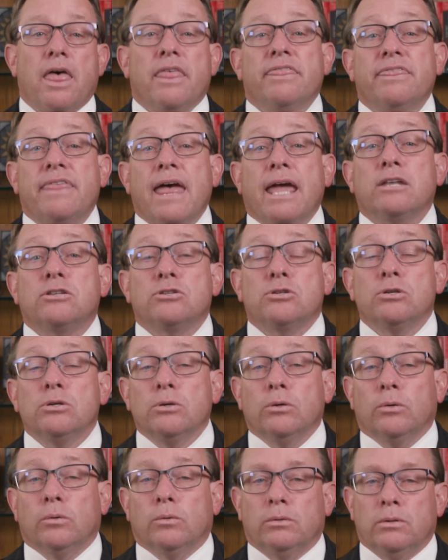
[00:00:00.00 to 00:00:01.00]
They
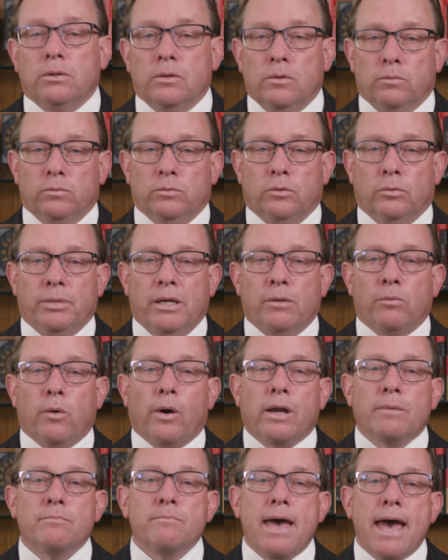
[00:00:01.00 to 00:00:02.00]
too will be
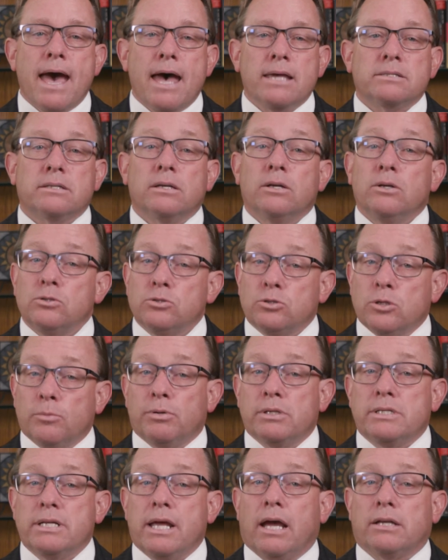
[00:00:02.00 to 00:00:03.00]
wearing masks to
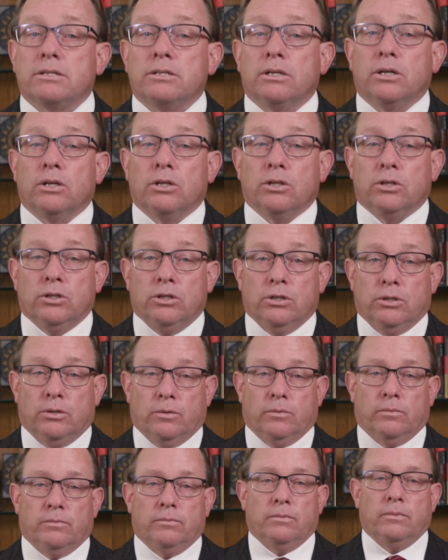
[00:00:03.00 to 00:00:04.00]
protect you.